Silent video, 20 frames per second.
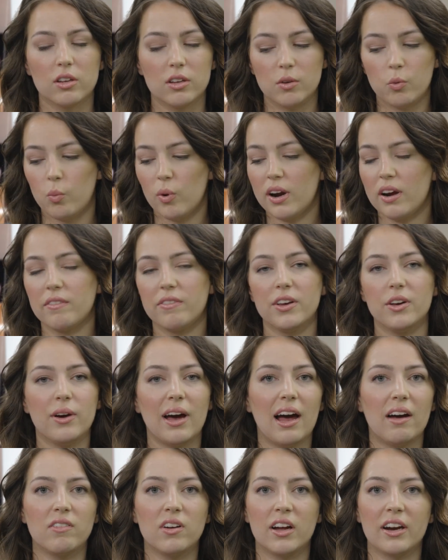Whatever you
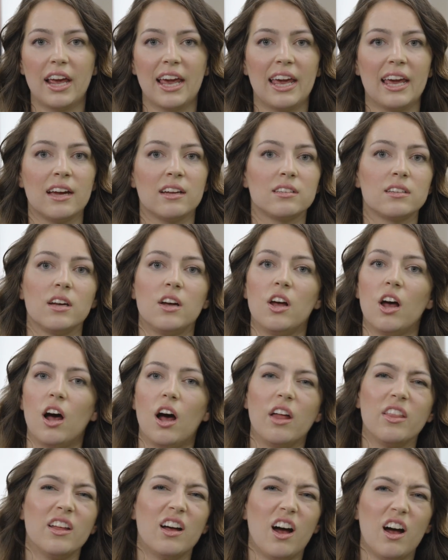have on hand,
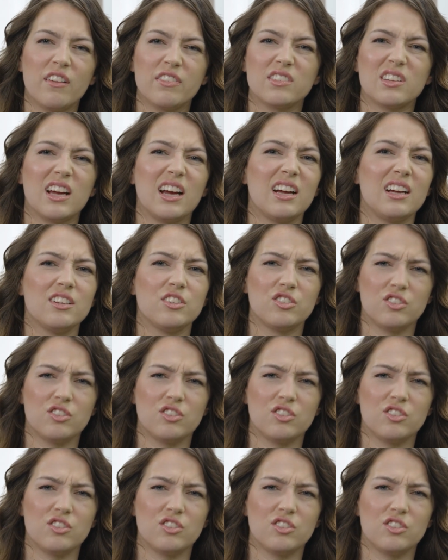on the offside,